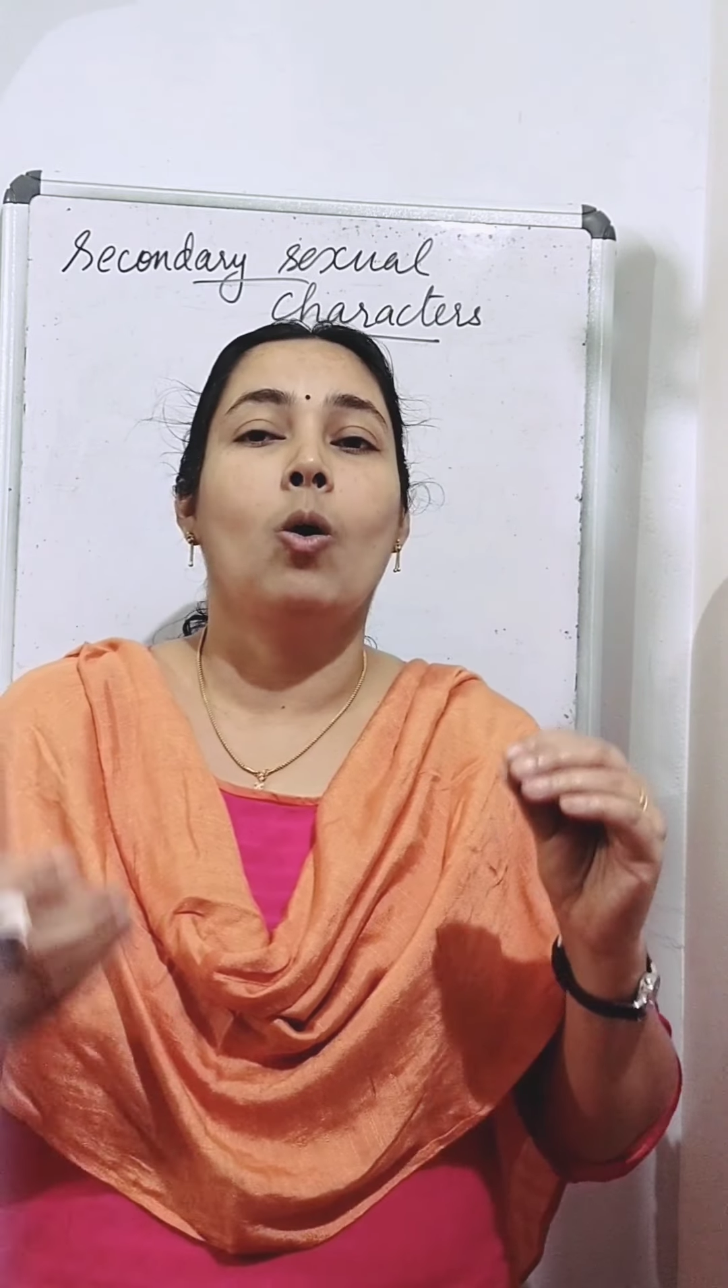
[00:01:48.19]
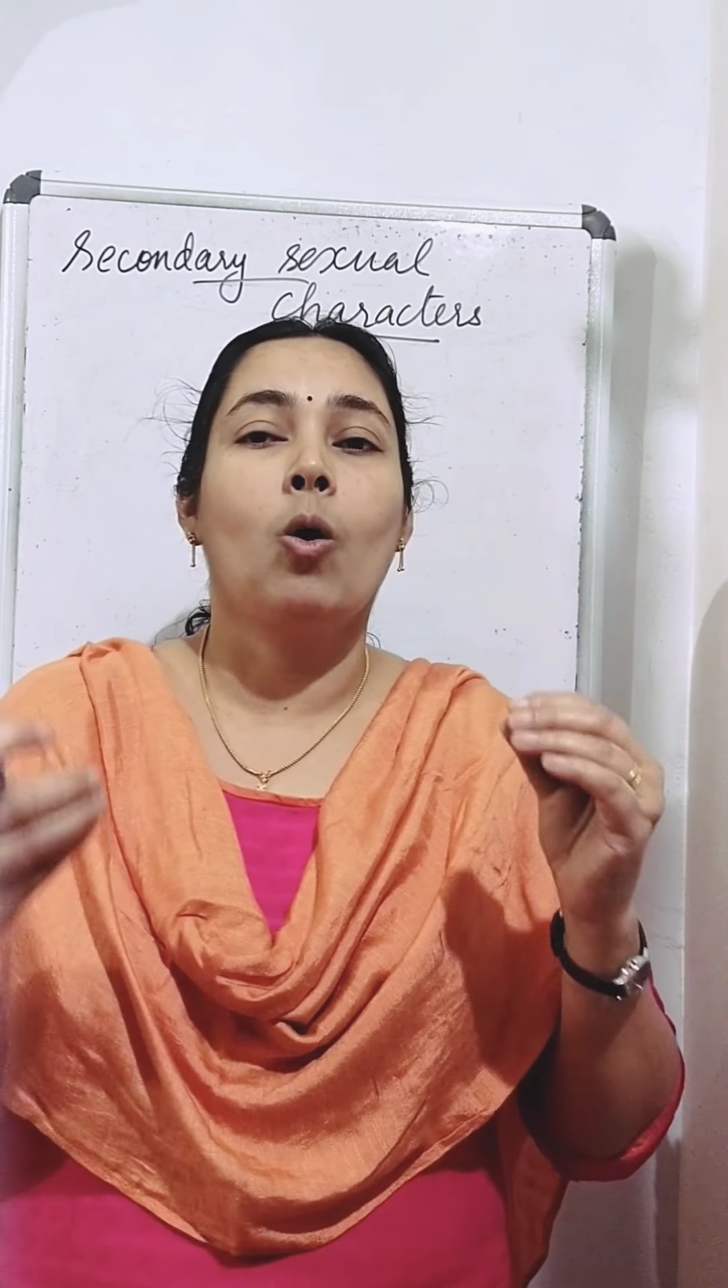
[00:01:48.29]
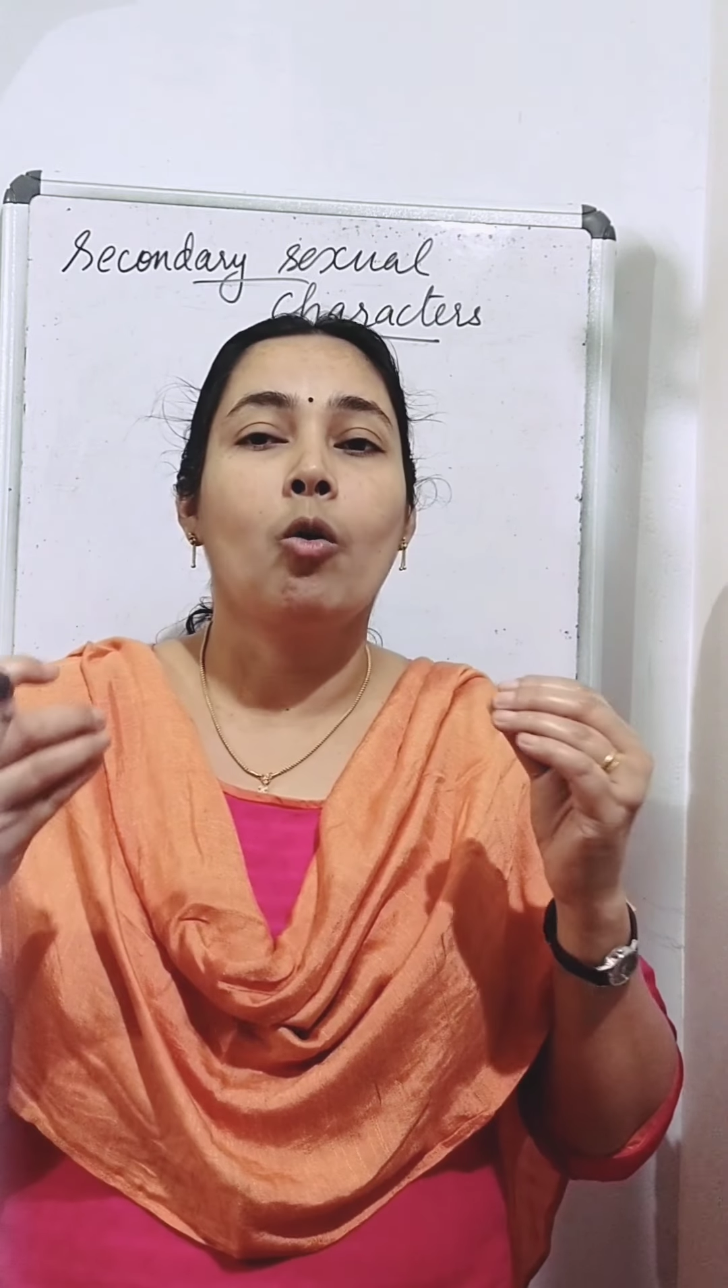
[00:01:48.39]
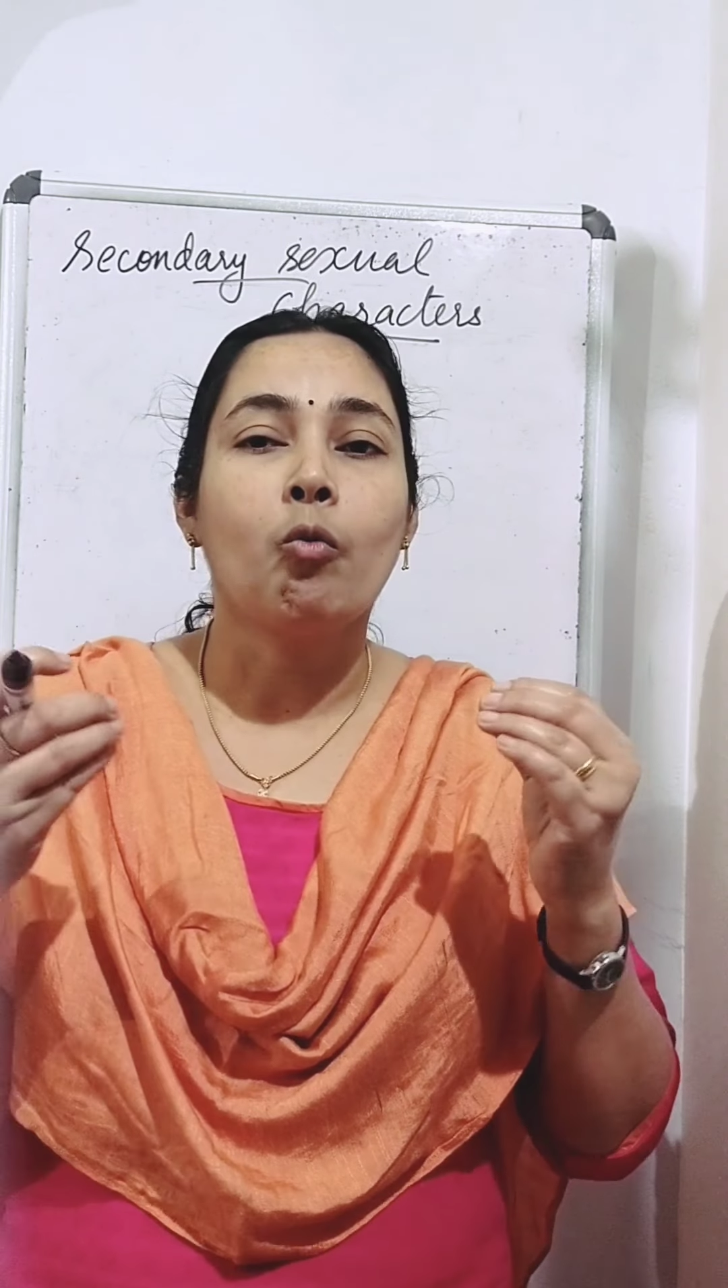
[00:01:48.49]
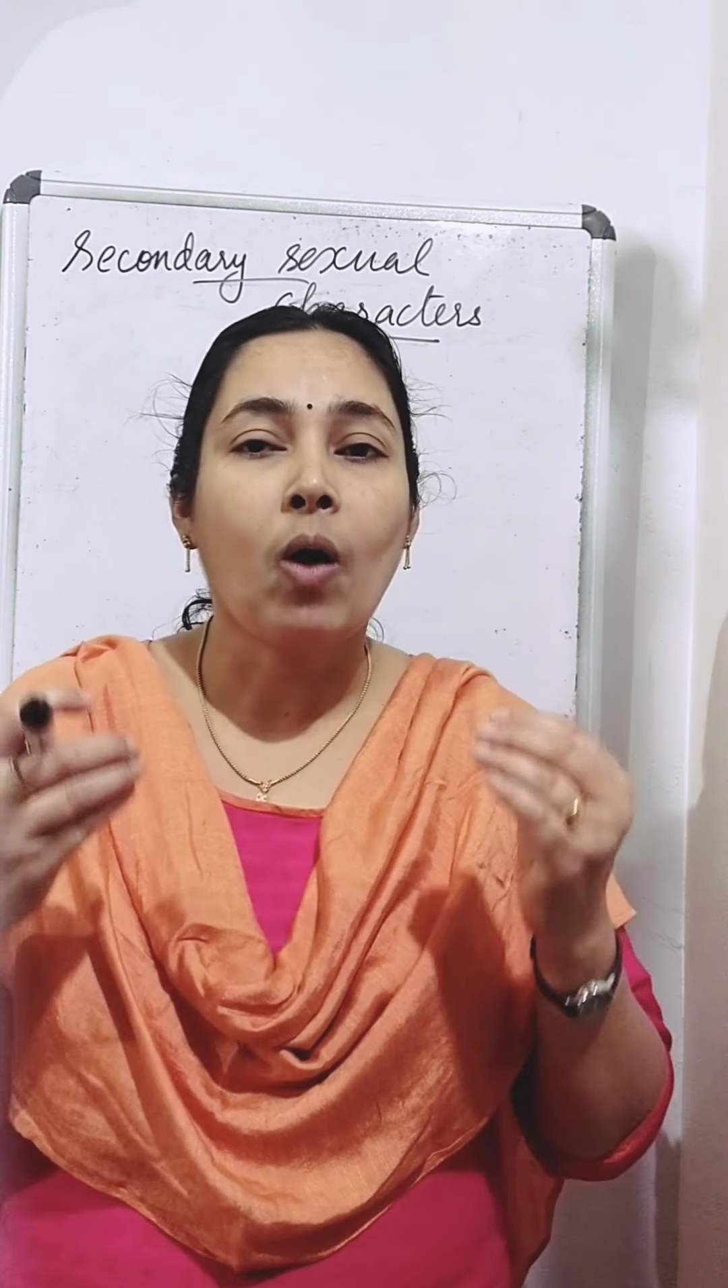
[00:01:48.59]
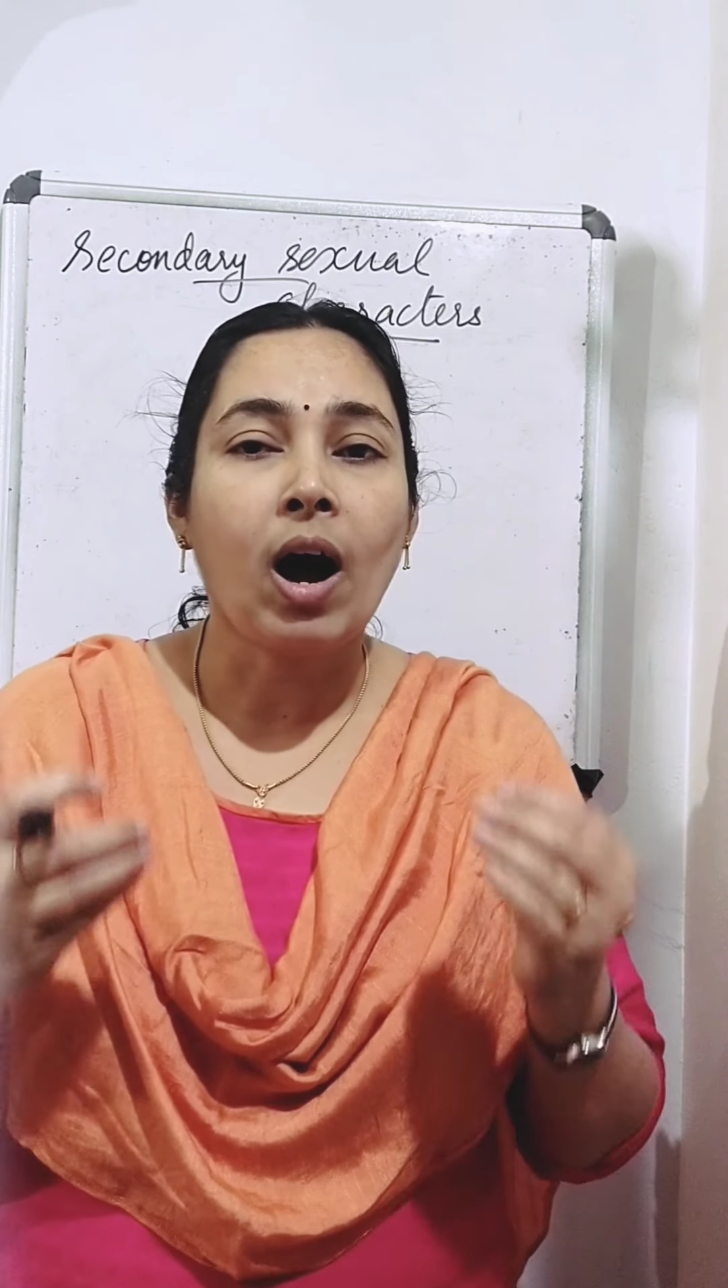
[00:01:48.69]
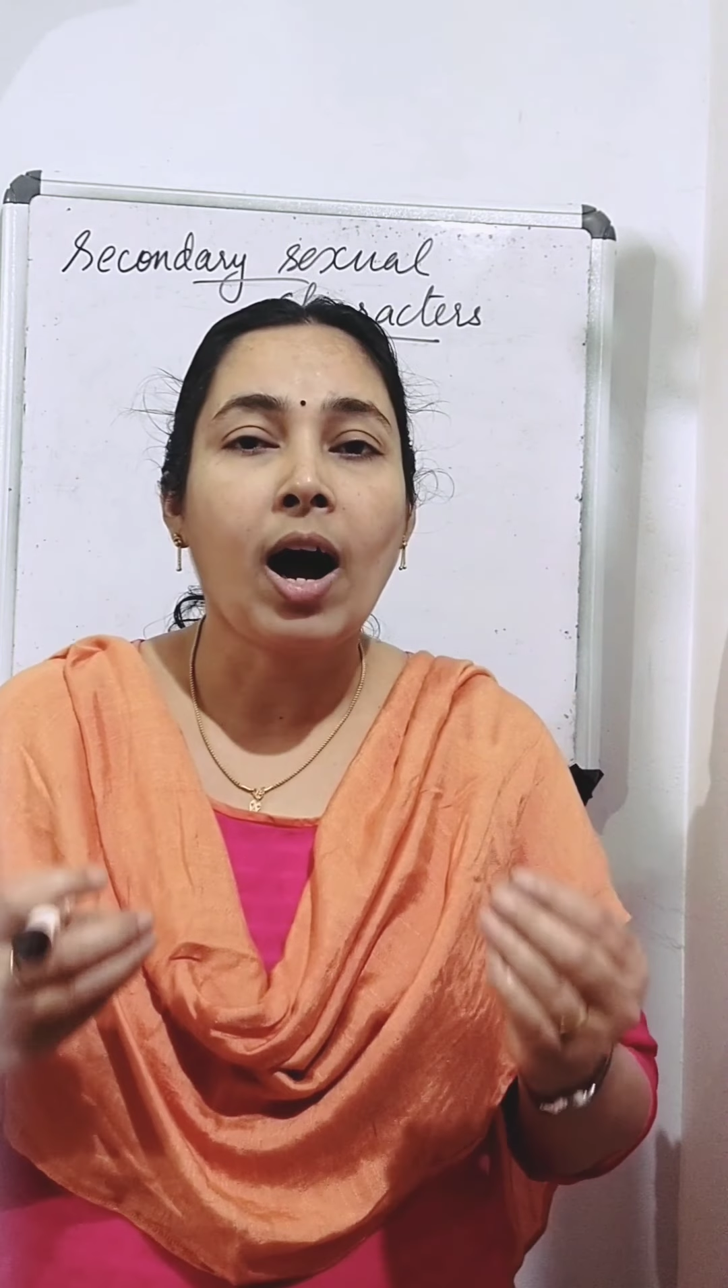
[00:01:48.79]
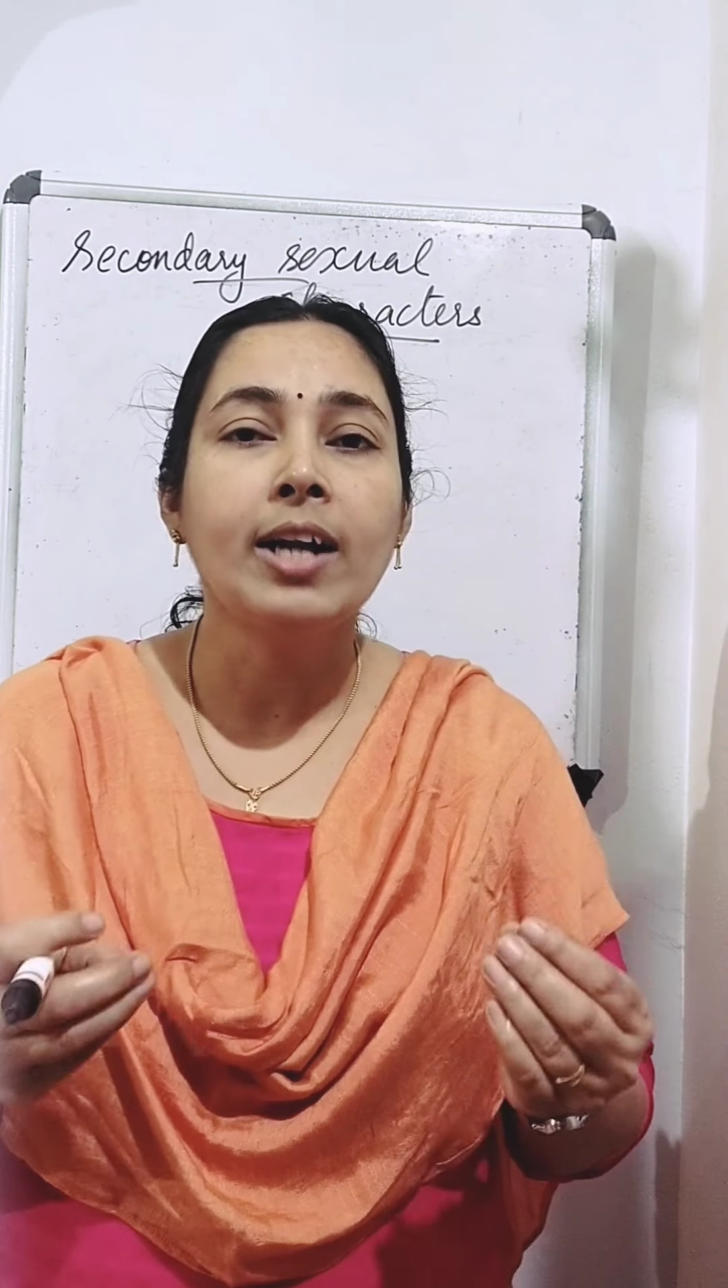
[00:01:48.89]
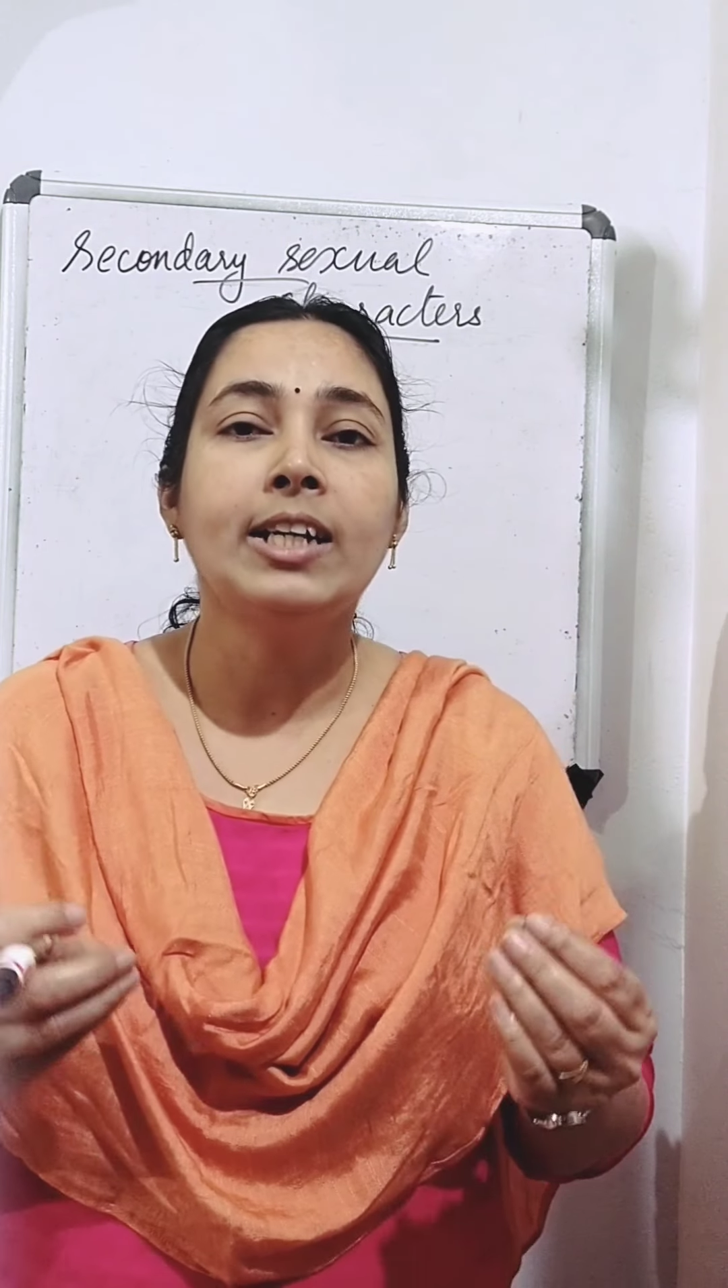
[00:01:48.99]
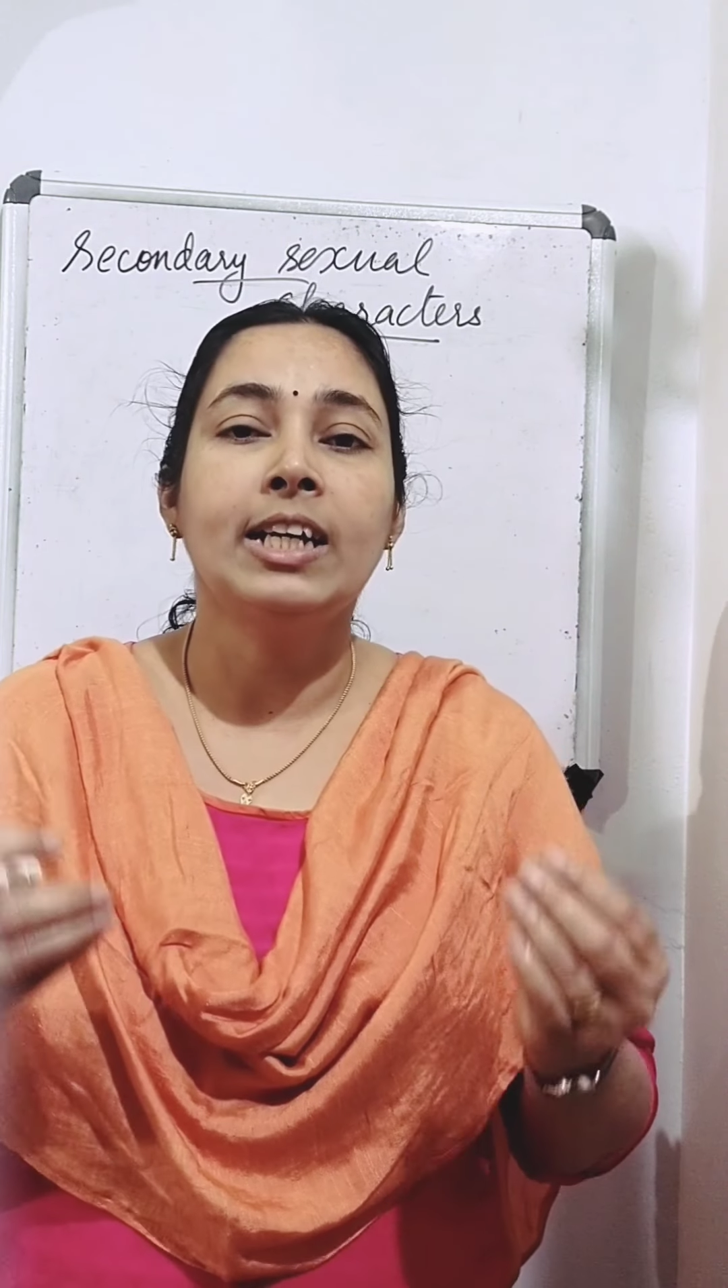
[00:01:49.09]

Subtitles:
or what